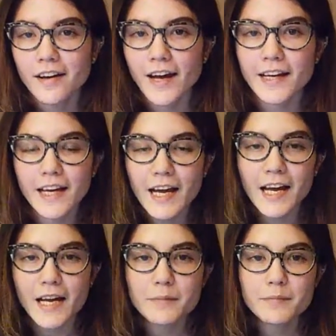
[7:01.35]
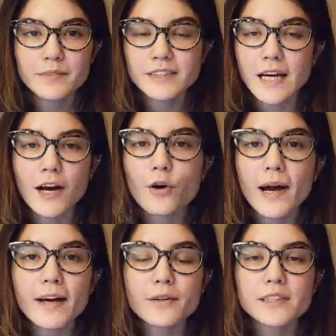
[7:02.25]
I
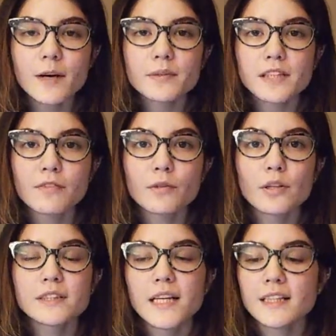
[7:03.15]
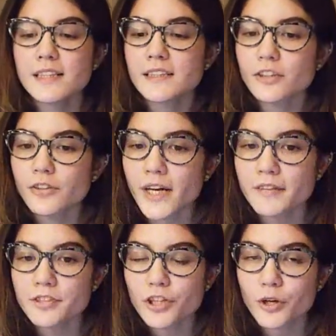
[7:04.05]
always tell myself I'm going to take these to
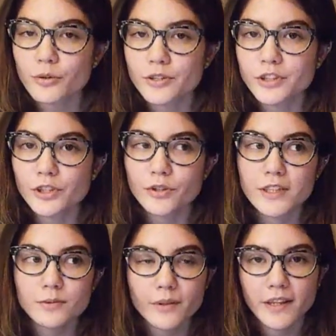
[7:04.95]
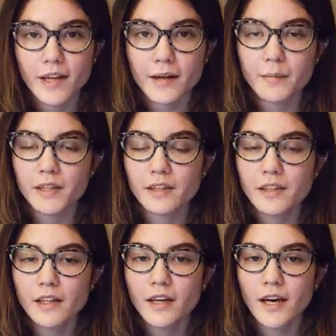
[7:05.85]
craft shows, do this with them, and
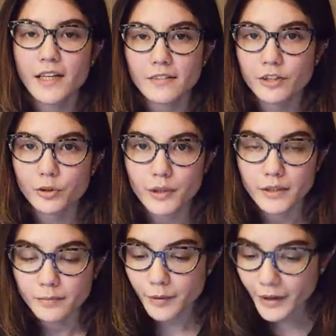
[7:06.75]
I never do it.